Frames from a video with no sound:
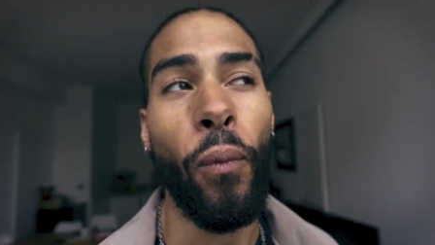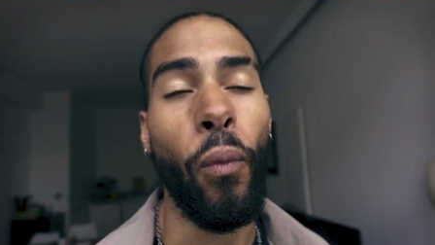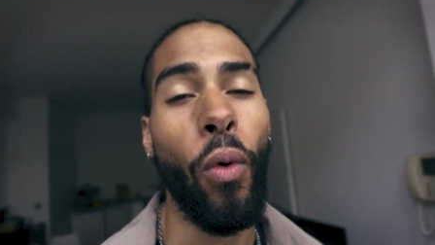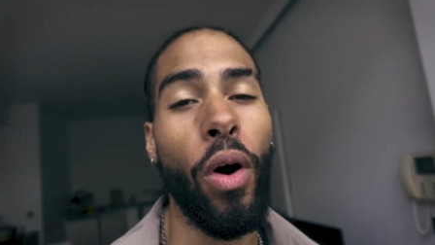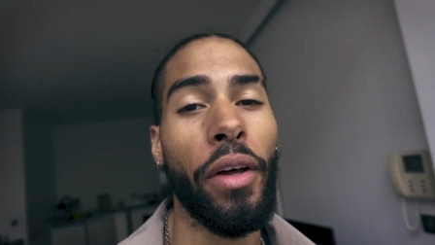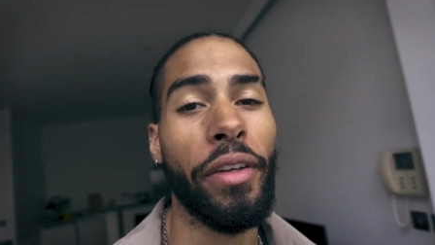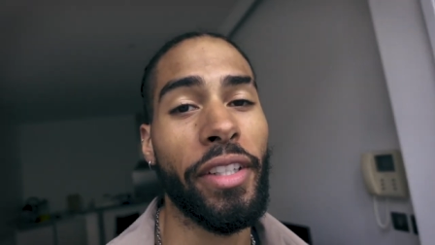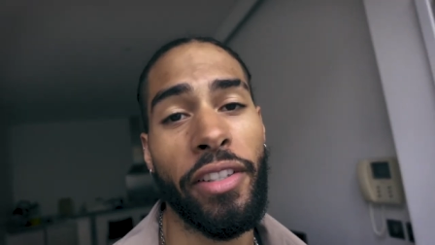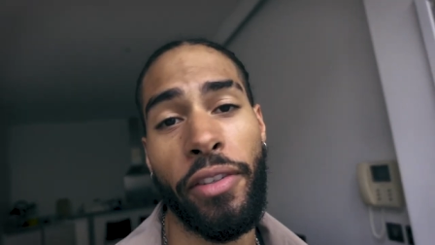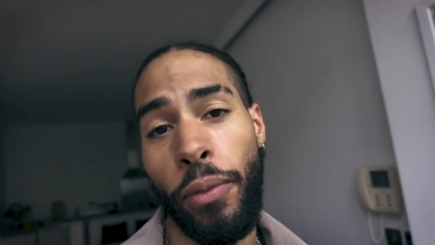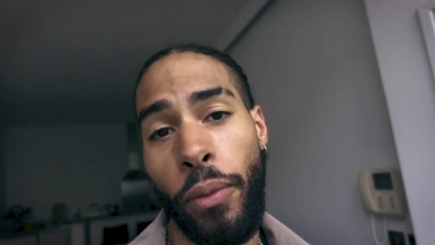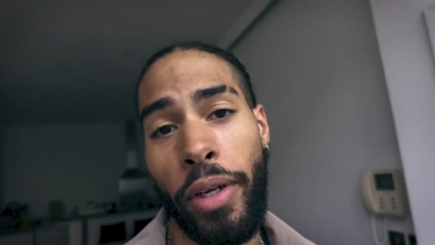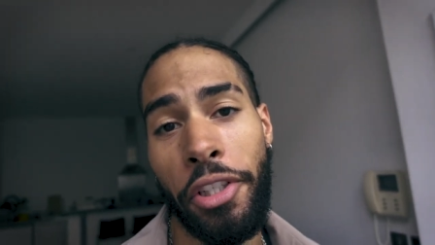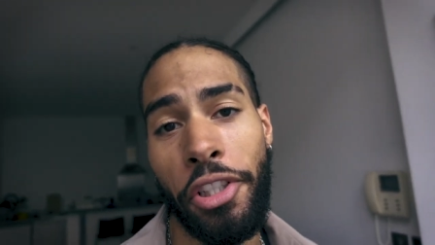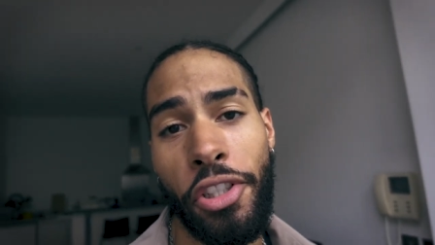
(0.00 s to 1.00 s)
wanted,
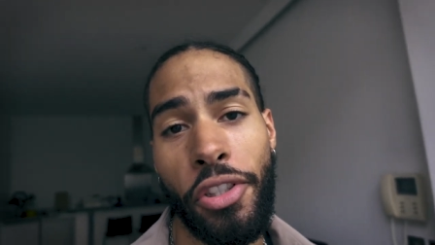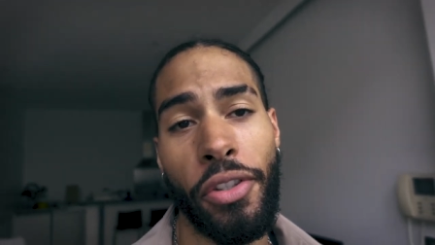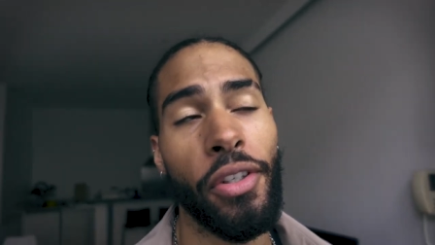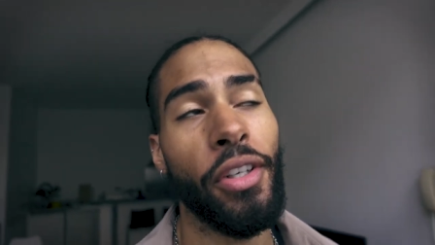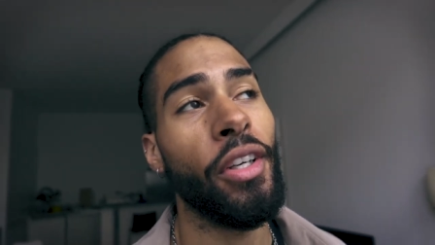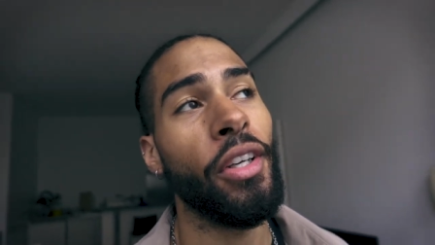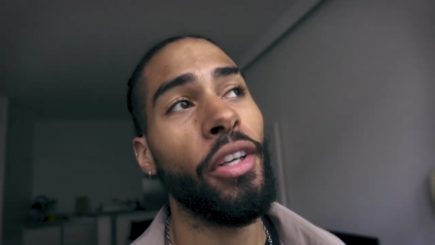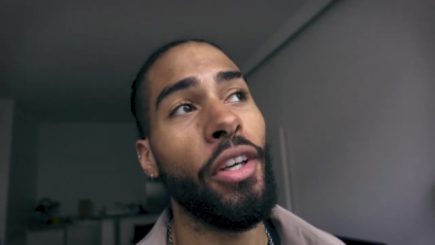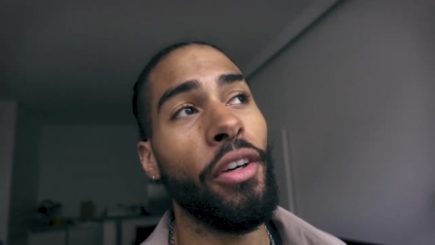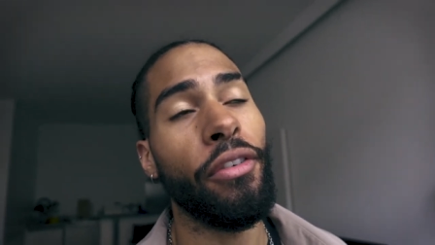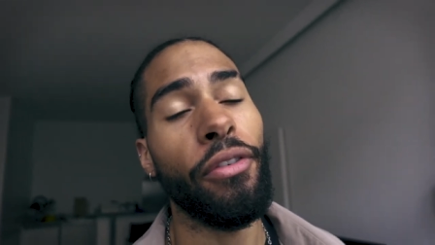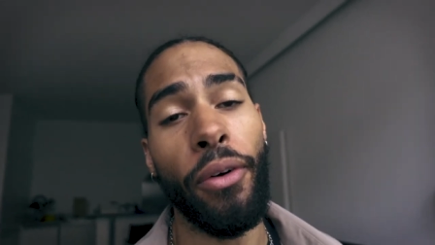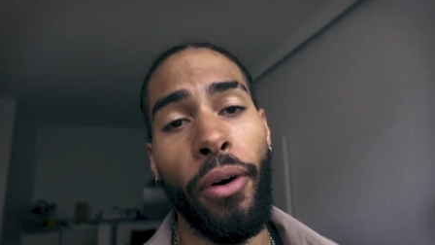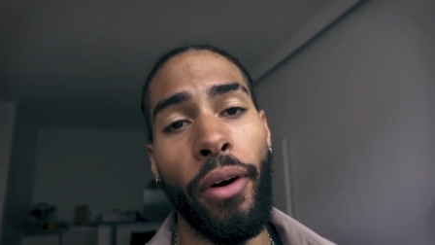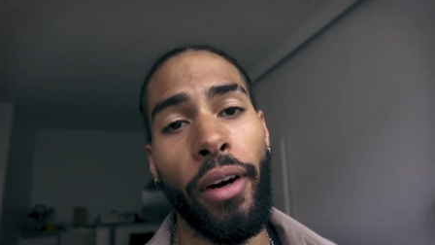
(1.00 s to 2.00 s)
wished
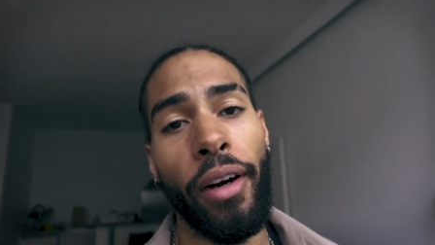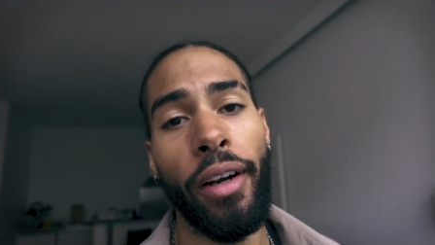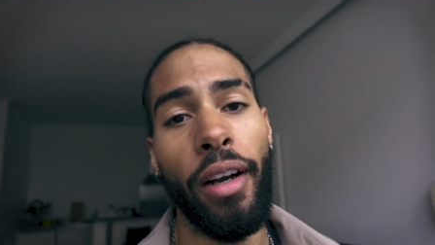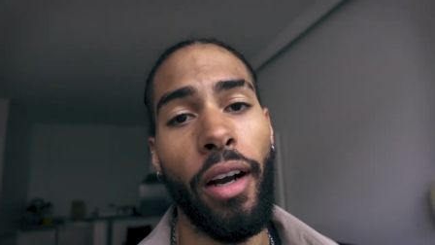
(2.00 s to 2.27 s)
for.